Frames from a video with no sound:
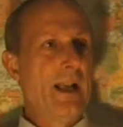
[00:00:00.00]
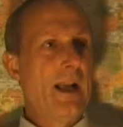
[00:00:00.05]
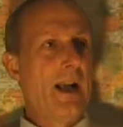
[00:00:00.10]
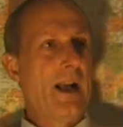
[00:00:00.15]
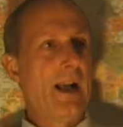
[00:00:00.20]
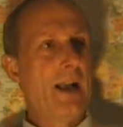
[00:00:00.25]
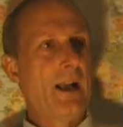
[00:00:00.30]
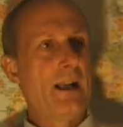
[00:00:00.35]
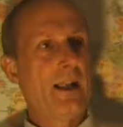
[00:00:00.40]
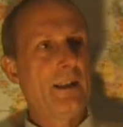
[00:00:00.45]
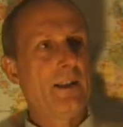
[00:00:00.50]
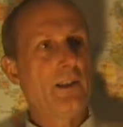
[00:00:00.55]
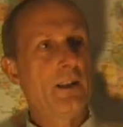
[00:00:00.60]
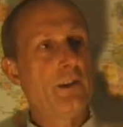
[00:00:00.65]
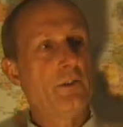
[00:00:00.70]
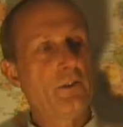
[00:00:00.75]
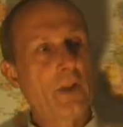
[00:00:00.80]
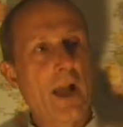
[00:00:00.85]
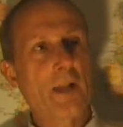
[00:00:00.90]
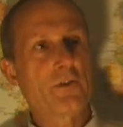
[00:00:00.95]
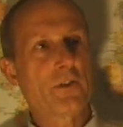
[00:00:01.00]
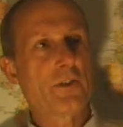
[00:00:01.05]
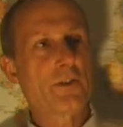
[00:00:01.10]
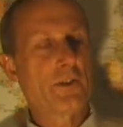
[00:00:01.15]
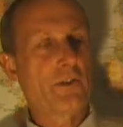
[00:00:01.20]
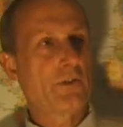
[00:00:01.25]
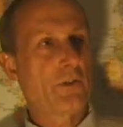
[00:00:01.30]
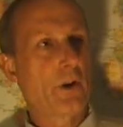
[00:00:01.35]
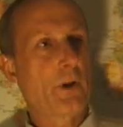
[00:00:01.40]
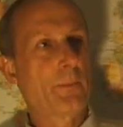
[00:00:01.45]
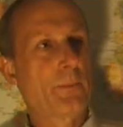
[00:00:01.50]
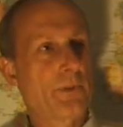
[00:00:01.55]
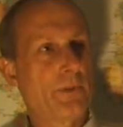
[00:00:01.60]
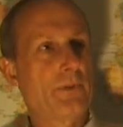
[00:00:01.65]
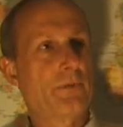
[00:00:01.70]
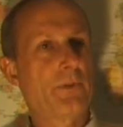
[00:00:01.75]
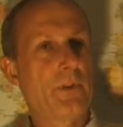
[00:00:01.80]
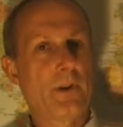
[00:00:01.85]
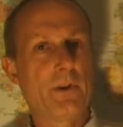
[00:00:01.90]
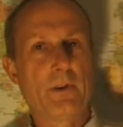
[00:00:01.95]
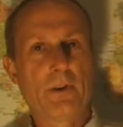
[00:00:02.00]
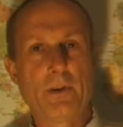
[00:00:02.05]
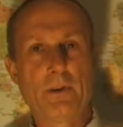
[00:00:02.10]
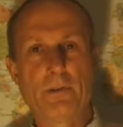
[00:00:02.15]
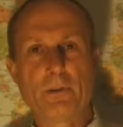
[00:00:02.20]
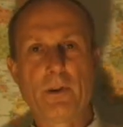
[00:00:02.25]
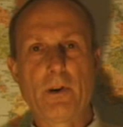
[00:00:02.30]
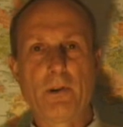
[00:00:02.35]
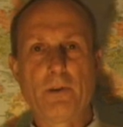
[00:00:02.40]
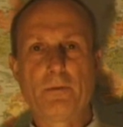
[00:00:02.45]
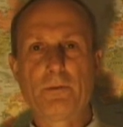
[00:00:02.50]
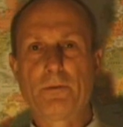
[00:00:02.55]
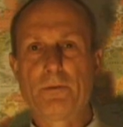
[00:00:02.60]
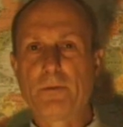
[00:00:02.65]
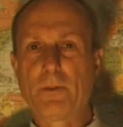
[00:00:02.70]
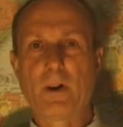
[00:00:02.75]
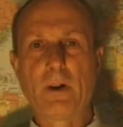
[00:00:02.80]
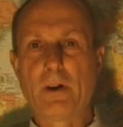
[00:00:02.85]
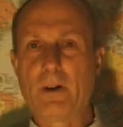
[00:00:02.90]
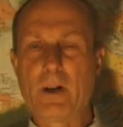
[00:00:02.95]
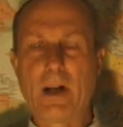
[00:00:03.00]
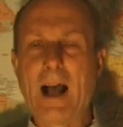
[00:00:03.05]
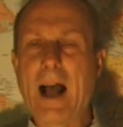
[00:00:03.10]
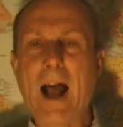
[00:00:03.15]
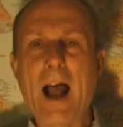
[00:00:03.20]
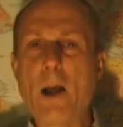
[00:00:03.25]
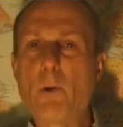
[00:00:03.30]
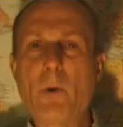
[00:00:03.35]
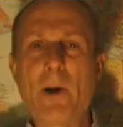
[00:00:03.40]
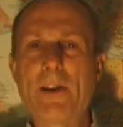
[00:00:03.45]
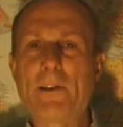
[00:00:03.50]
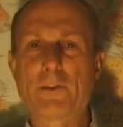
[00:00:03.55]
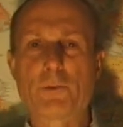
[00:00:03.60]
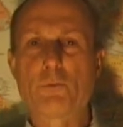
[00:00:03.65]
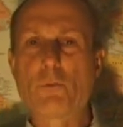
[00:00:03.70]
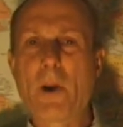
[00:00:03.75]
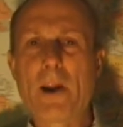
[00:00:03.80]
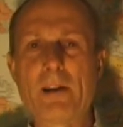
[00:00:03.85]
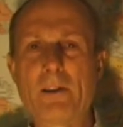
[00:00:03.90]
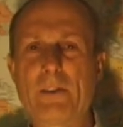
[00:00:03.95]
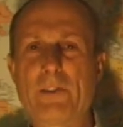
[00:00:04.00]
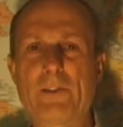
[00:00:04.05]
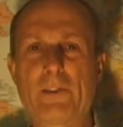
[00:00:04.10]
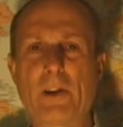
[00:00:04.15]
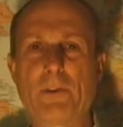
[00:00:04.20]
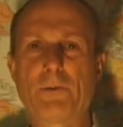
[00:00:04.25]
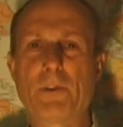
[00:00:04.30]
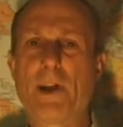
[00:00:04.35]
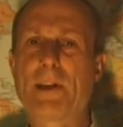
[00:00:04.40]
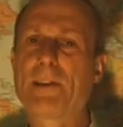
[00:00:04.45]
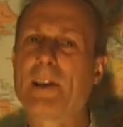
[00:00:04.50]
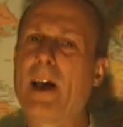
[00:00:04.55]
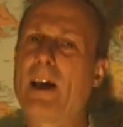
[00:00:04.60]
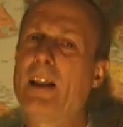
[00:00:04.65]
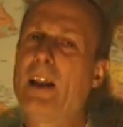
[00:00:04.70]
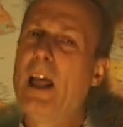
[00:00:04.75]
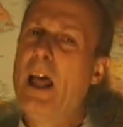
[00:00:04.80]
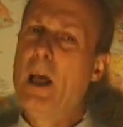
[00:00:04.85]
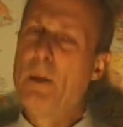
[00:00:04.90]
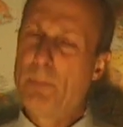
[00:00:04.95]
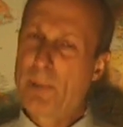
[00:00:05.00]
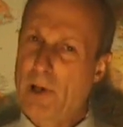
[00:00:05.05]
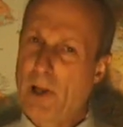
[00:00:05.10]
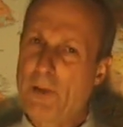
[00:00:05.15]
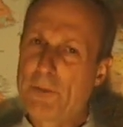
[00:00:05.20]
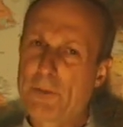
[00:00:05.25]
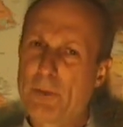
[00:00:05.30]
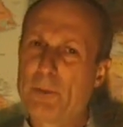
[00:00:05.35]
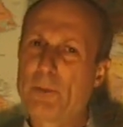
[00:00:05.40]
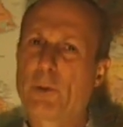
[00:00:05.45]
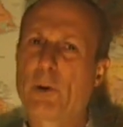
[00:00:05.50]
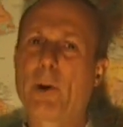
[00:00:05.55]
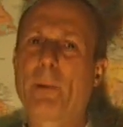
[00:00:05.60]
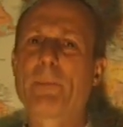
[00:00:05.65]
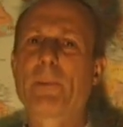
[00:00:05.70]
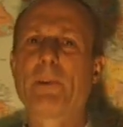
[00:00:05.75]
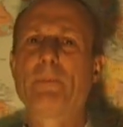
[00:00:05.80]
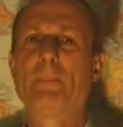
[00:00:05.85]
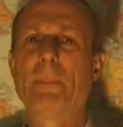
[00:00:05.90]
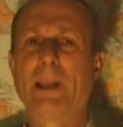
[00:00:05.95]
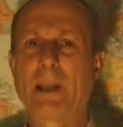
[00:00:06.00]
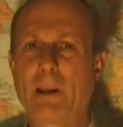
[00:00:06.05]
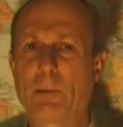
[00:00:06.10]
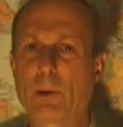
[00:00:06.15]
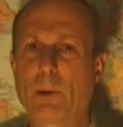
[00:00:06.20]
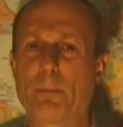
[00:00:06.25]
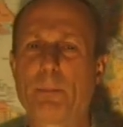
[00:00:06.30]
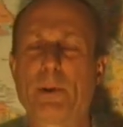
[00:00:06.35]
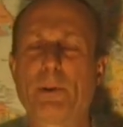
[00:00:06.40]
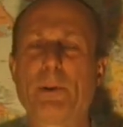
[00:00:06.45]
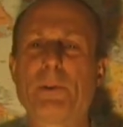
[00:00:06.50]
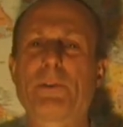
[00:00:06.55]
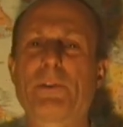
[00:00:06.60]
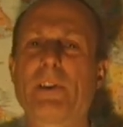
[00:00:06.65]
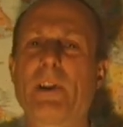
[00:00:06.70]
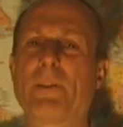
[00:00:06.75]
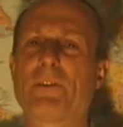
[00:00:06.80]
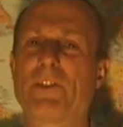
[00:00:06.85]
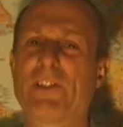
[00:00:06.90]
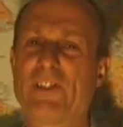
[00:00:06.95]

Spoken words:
And not just in terms of highways and rail and stuff like that, but also in terms of being able to produce enough